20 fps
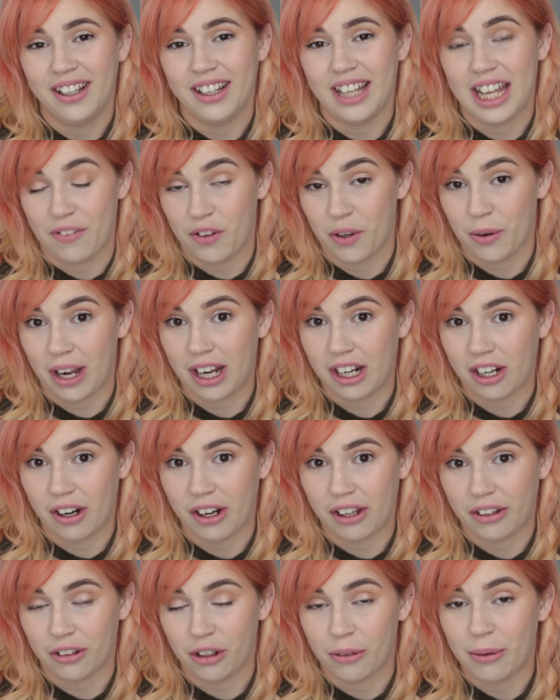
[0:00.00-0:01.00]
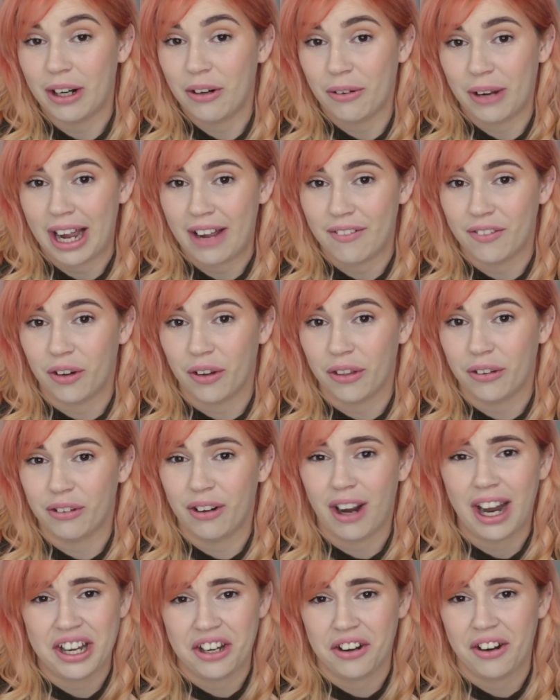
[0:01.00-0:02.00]
If you are going through one or have gone through
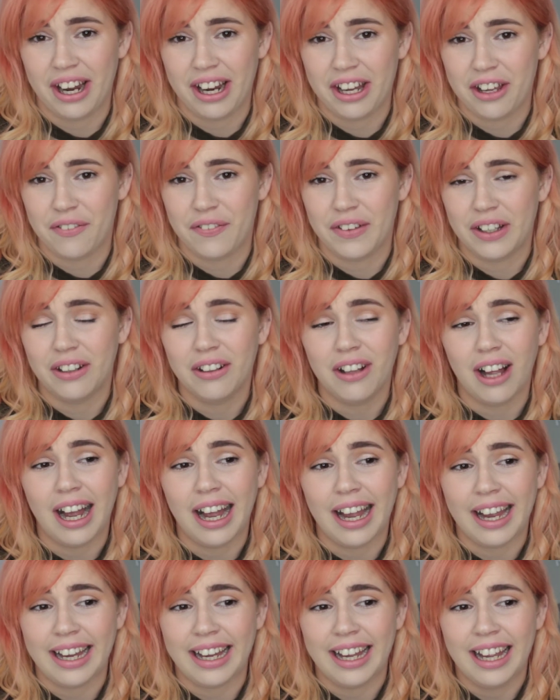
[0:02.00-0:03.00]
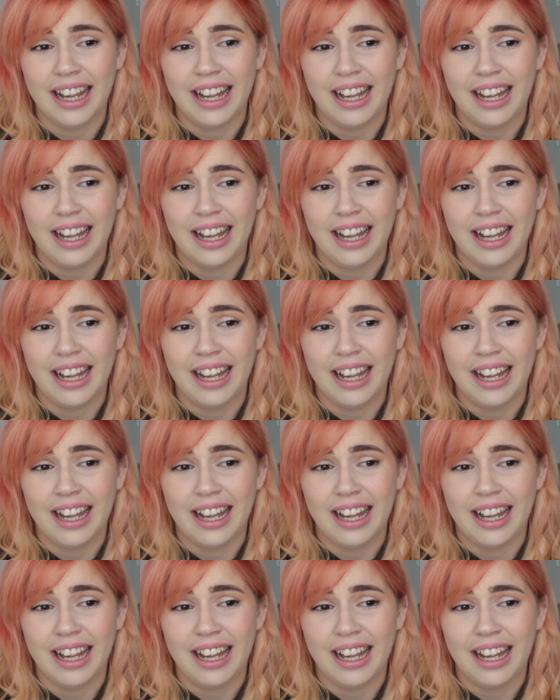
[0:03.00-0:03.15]
it, I know how you feel. I